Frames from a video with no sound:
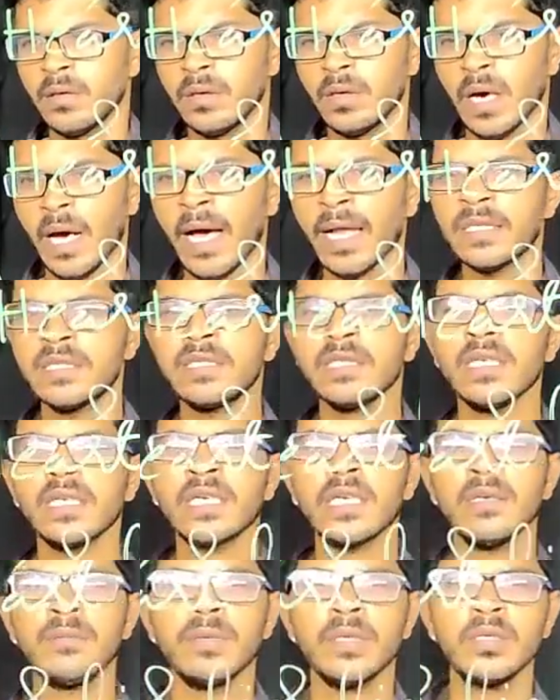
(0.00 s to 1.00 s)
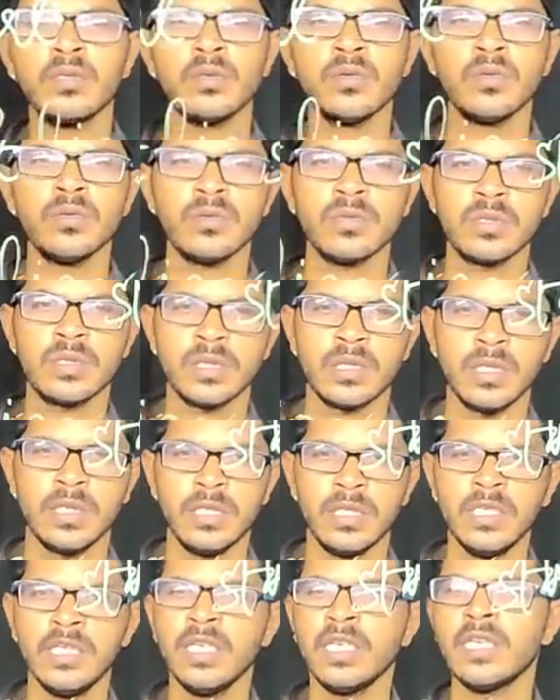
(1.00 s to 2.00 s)
Algia can be used
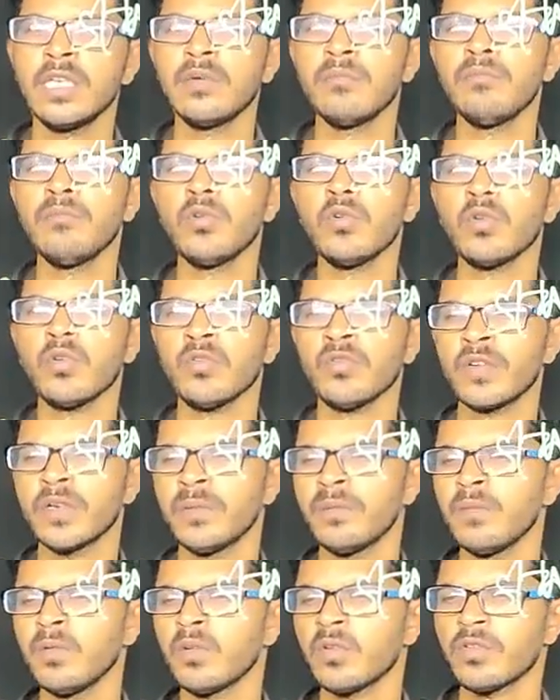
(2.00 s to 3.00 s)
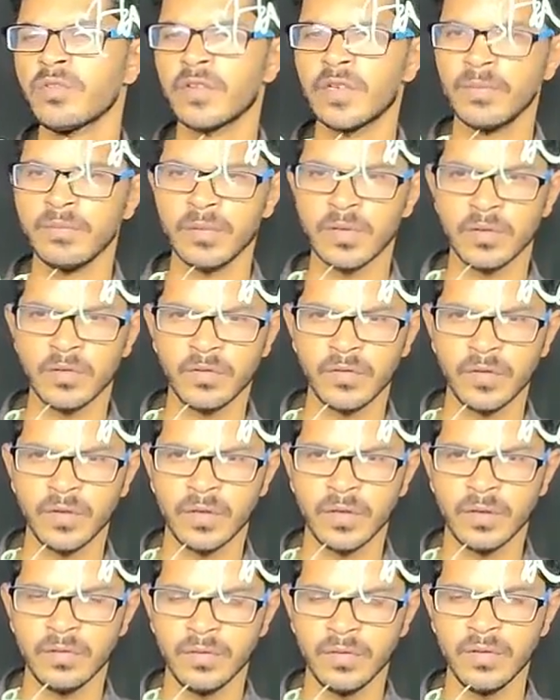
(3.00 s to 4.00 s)
in a number of
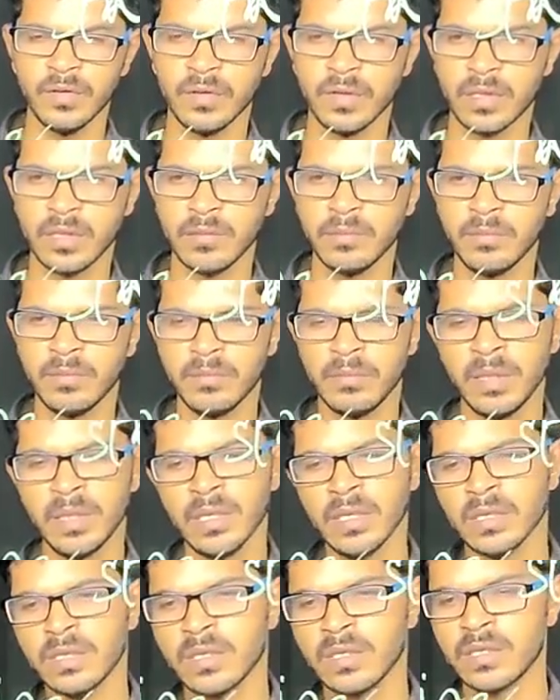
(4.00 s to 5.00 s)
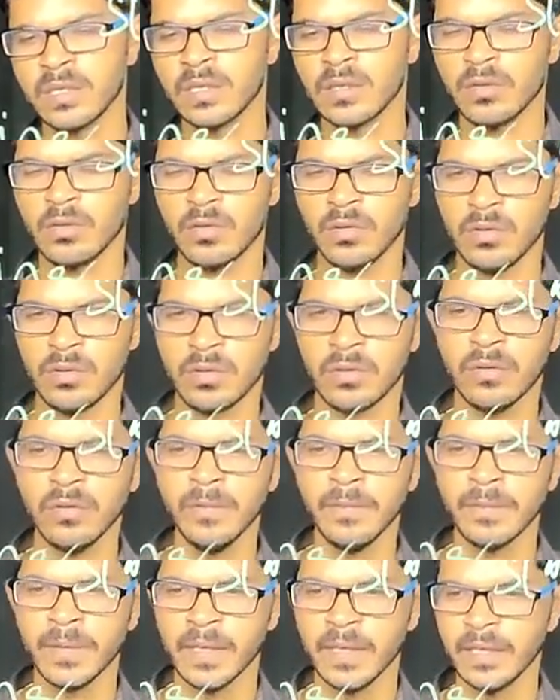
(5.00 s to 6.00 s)
words, in many other things
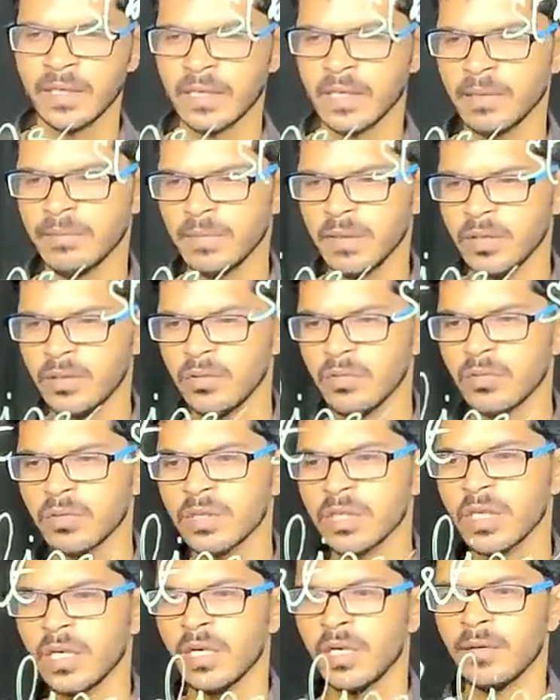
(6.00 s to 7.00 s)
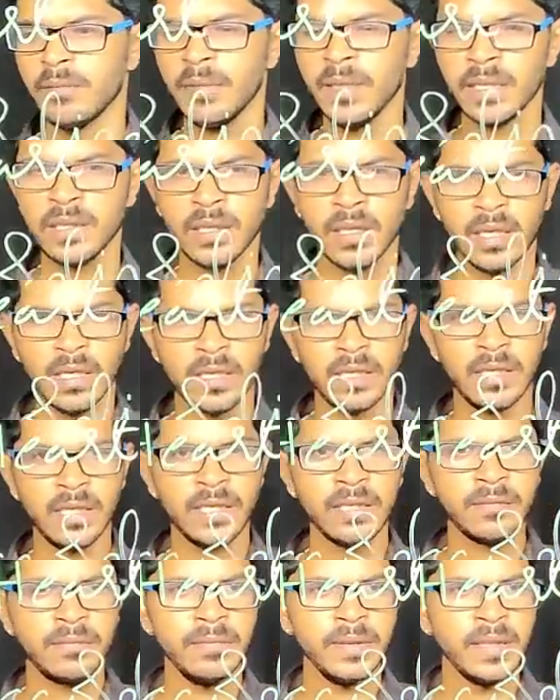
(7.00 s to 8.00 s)
also it can be used. But
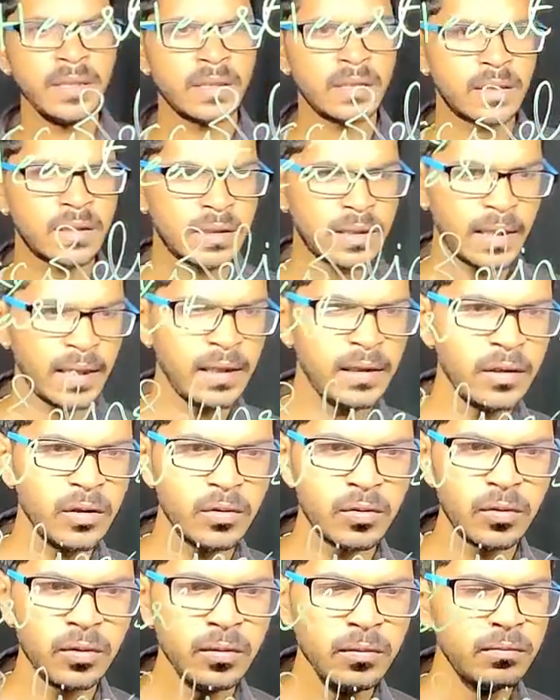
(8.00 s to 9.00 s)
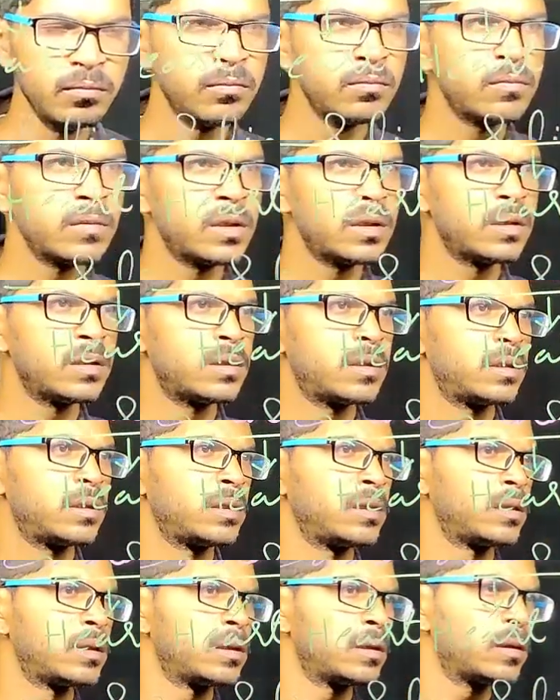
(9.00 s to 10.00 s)
let me tell you
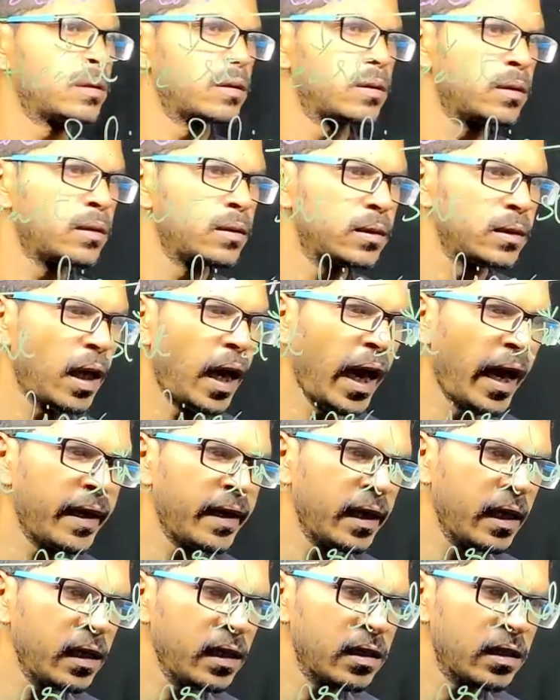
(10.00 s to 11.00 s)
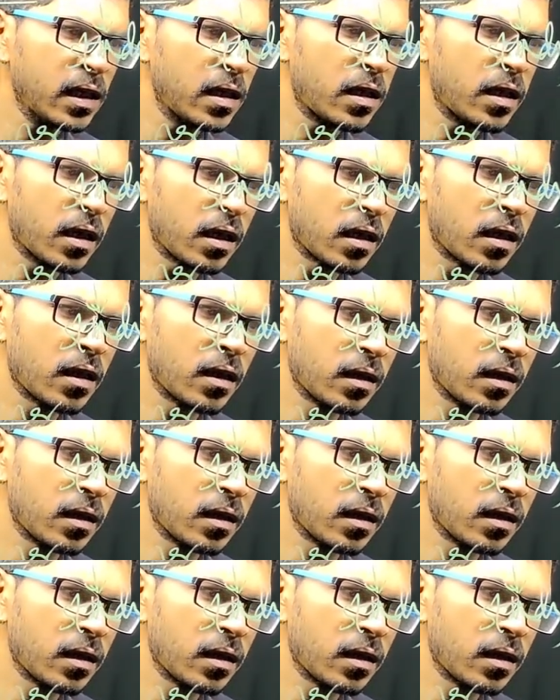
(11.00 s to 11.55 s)
analgesics.